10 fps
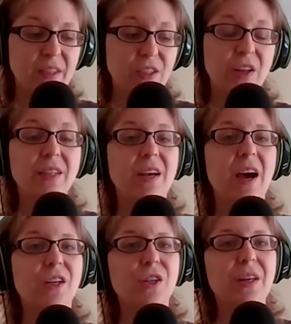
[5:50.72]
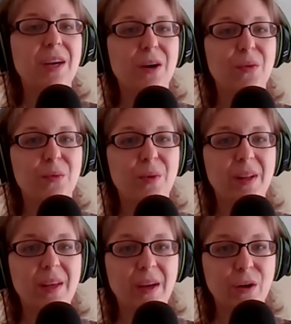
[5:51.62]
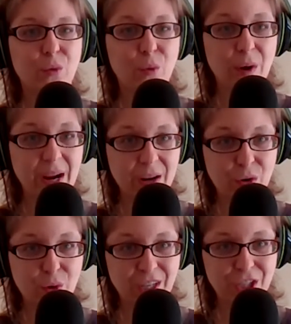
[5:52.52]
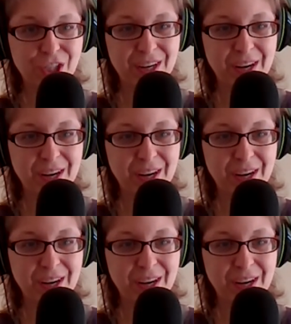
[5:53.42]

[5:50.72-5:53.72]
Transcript: so that's actually a really great question,